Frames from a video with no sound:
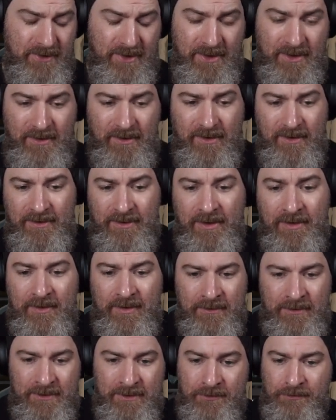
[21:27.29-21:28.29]
And then
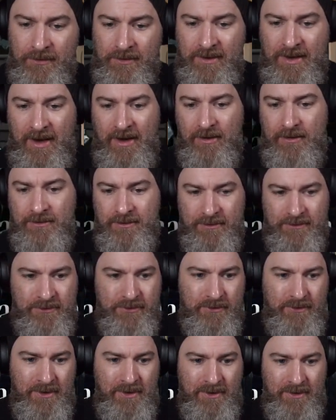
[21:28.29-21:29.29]
the different character
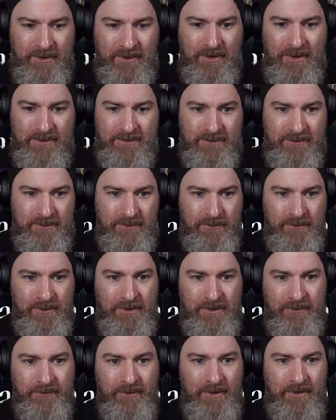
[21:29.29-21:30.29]
classes are
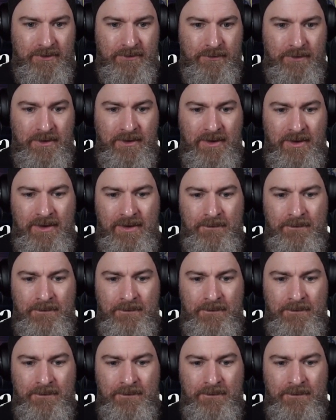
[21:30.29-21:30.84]
really fun as well.